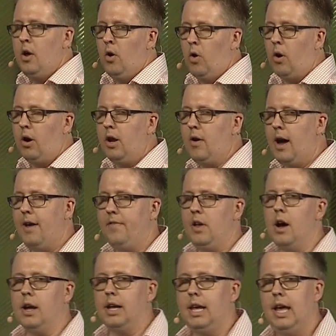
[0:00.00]
Or, you know, I have
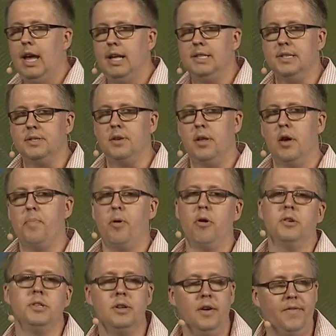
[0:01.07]
young kids, and so their
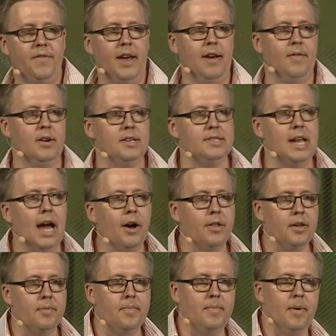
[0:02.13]
personal favorite is now
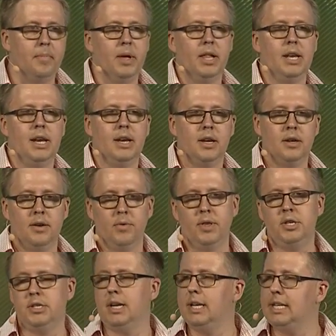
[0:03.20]
the ability to, with
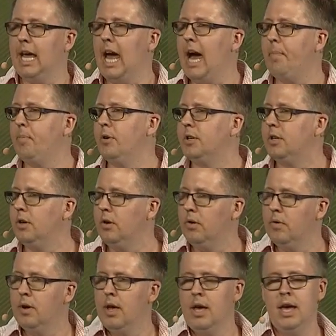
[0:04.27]
just a tap or
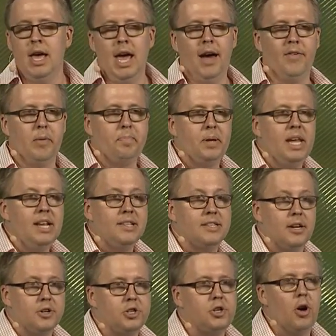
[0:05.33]
two, have a
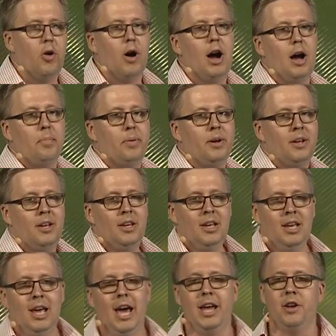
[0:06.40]
pizza show up
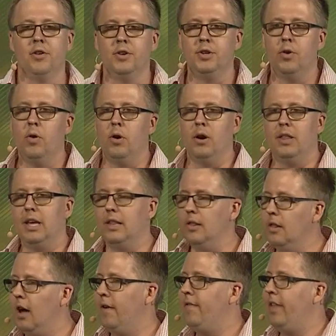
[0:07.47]
at your door. They
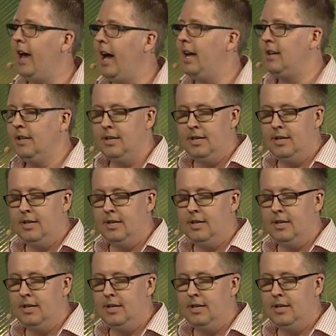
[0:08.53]
love that,